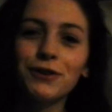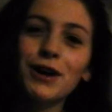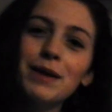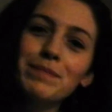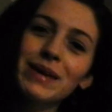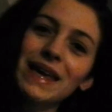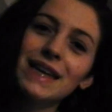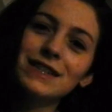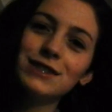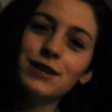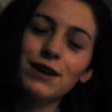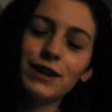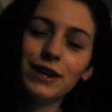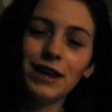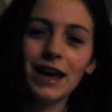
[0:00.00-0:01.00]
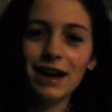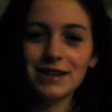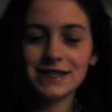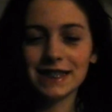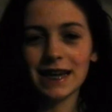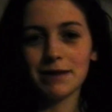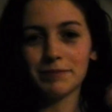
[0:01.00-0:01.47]
Before I begin showing you
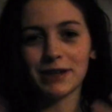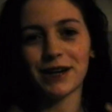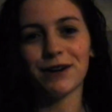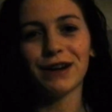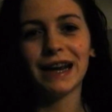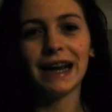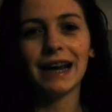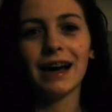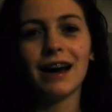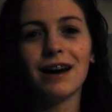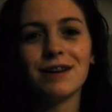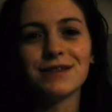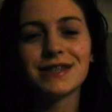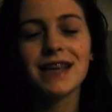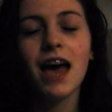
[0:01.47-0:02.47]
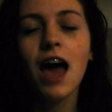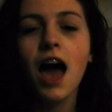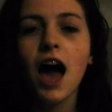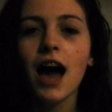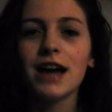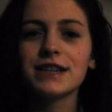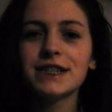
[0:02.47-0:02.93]
how to get my no heat curls,
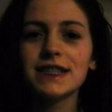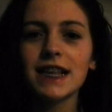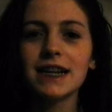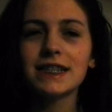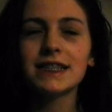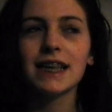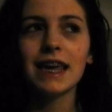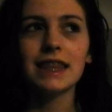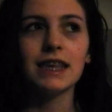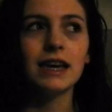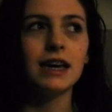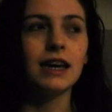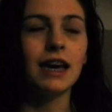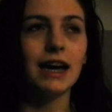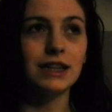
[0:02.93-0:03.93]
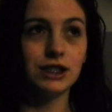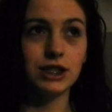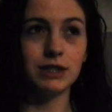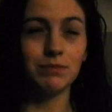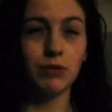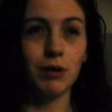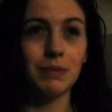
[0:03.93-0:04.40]
I'd just like to say that, as
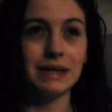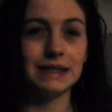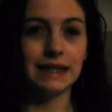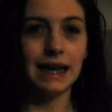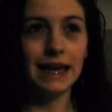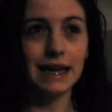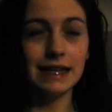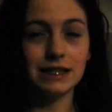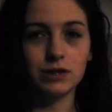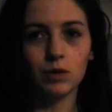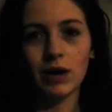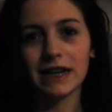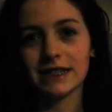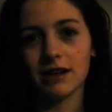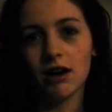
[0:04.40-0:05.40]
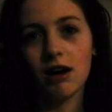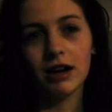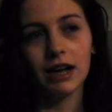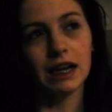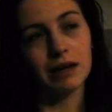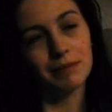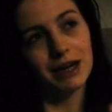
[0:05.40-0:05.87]
you can probably see, it's quite
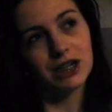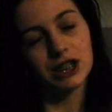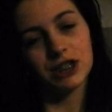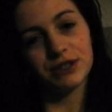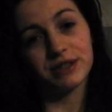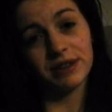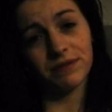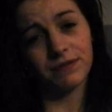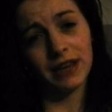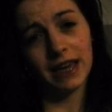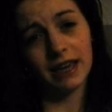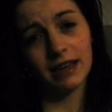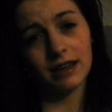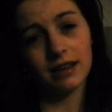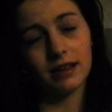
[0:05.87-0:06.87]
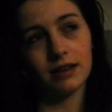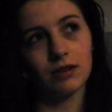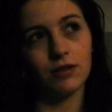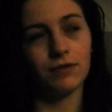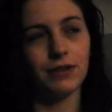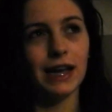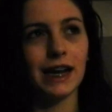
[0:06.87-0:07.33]
dark and I'm actually using
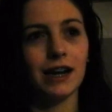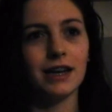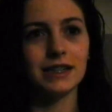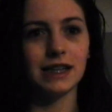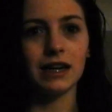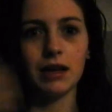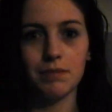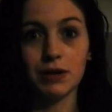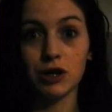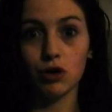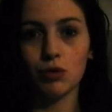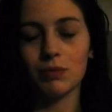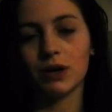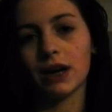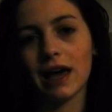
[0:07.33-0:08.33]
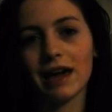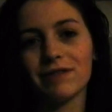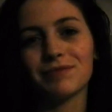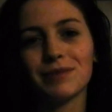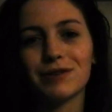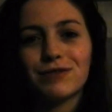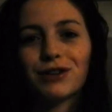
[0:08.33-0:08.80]
not fake lighting, like my normal
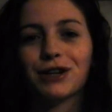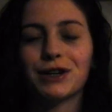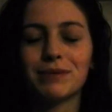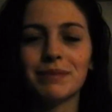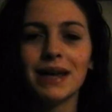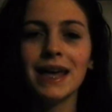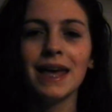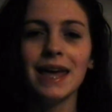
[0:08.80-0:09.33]
light in my room,